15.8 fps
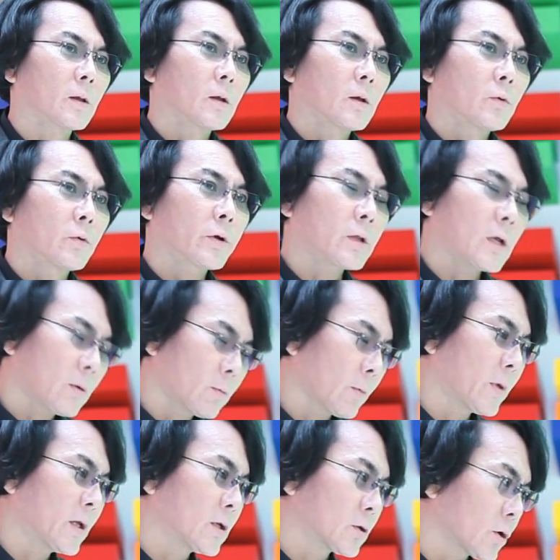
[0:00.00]
we're gonna have
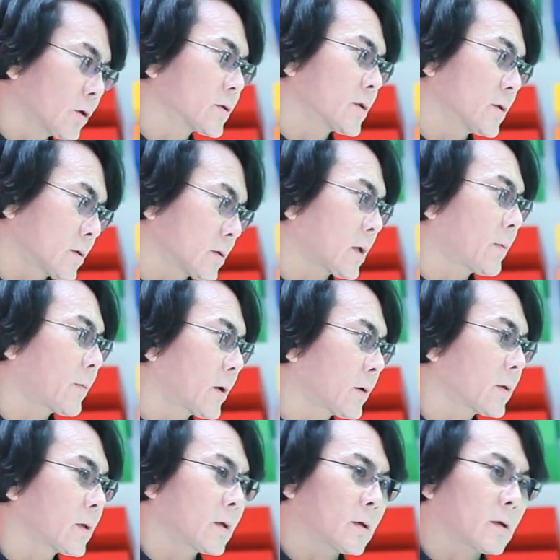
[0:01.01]
many choices about
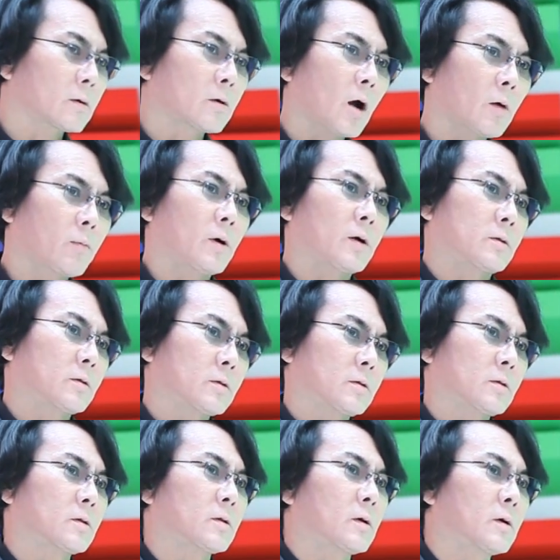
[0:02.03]
the robots.
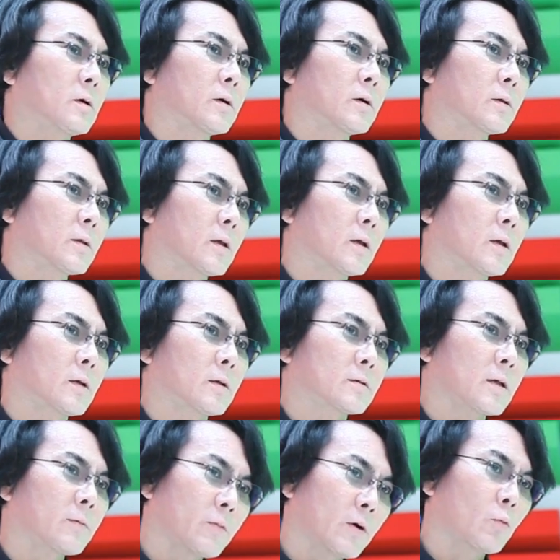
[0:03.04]
So
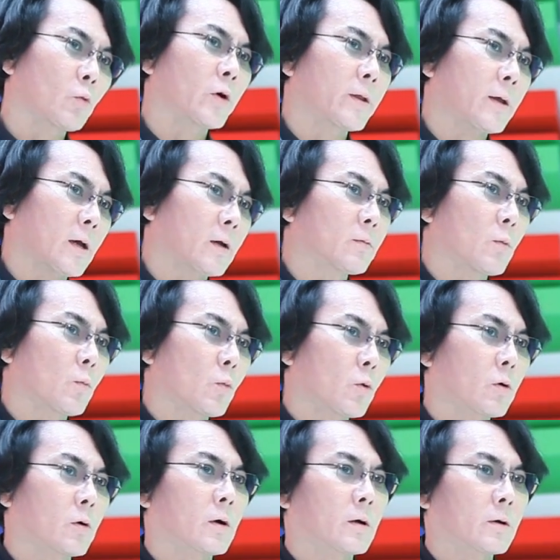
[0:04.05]
someone wanna have a
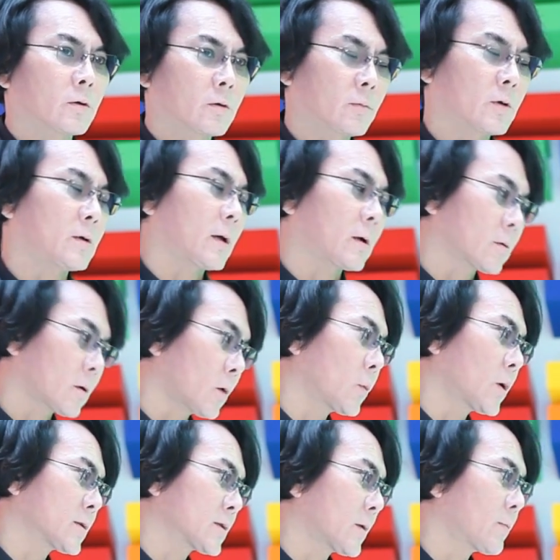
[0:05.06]
more human-like robot,
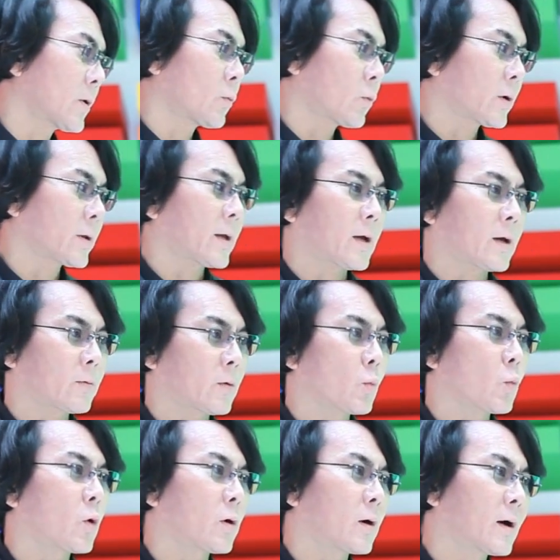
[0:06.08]
someone wanna have a
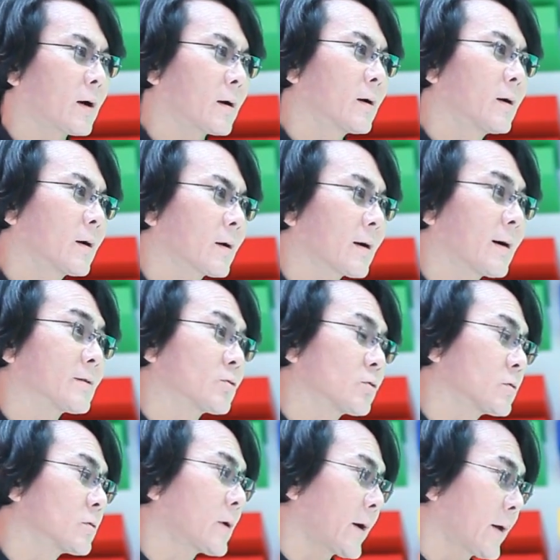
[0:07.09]
more
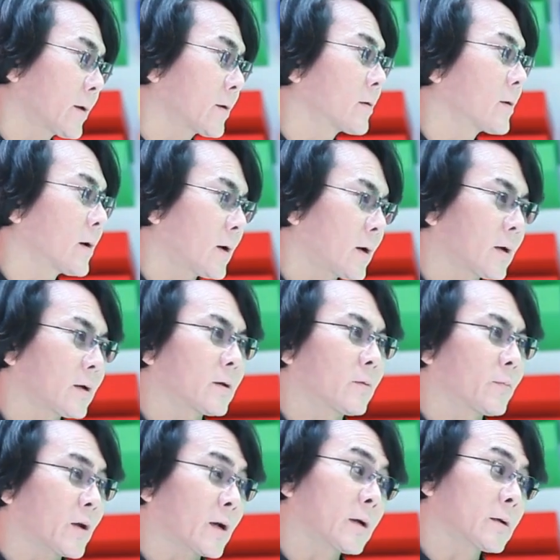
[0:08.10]
cartoon-like,
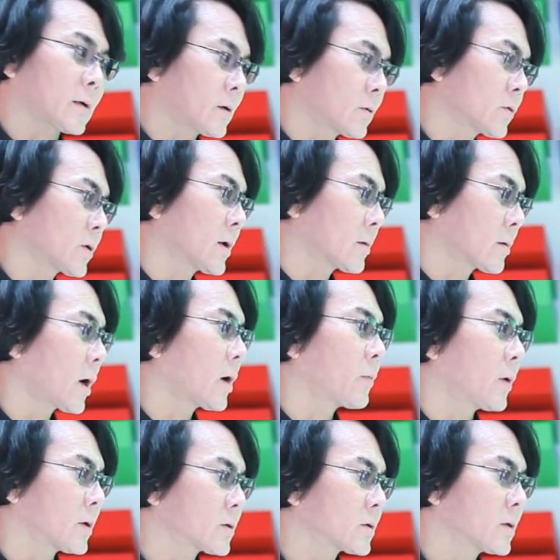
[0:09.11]
mechanical-looking
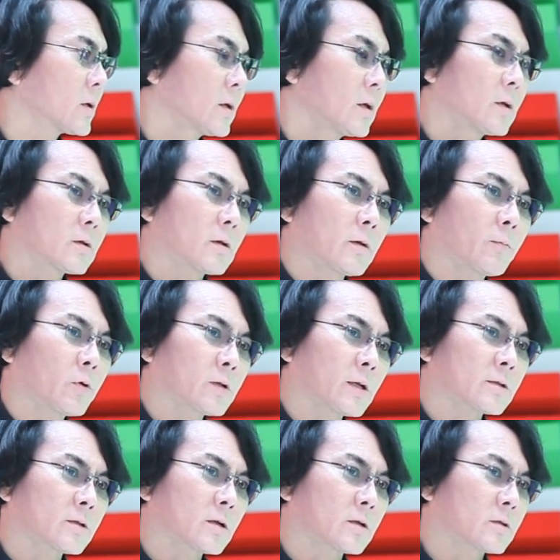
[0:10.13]
robots. The important
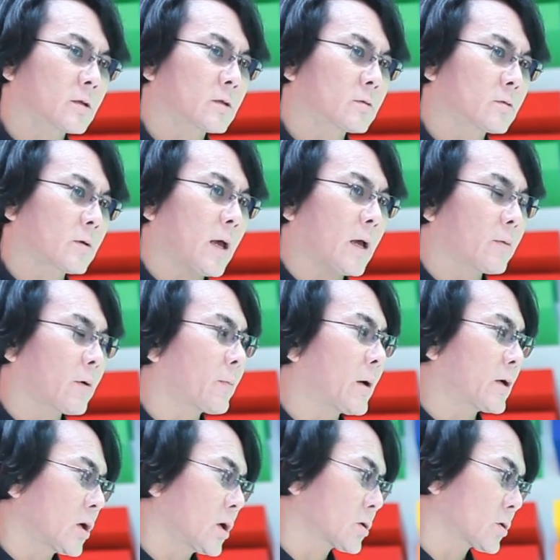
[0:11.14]
thing is to have a
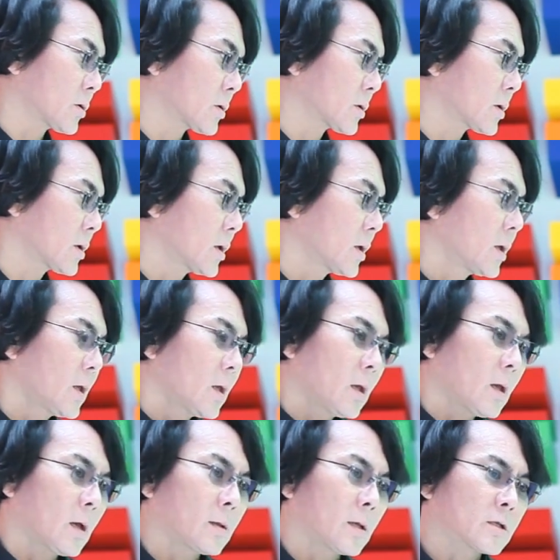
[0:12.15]
variations,
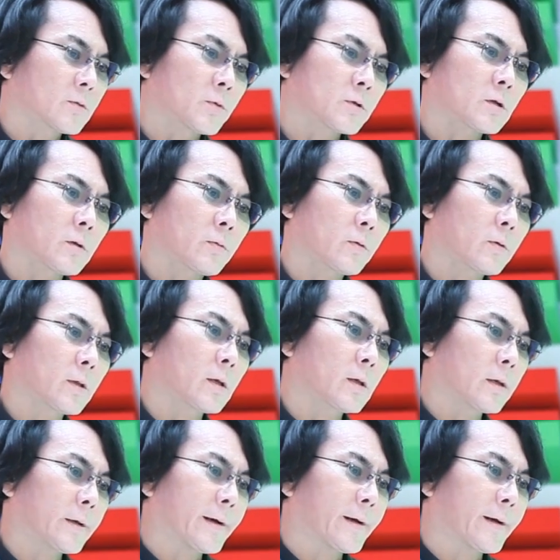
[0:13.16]
and especially for the